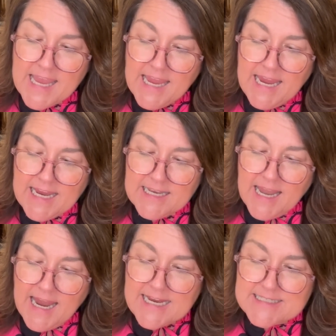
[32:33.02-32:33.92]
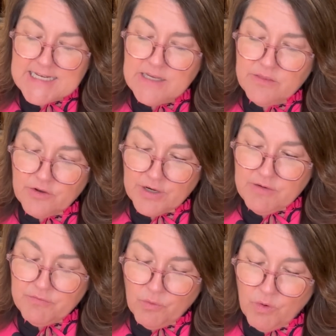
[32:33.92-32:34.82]
In
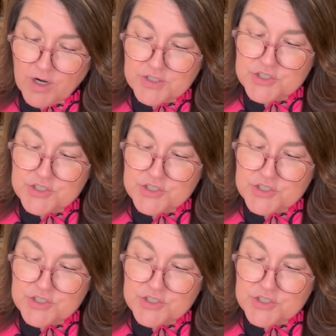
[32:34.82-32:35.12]
1834,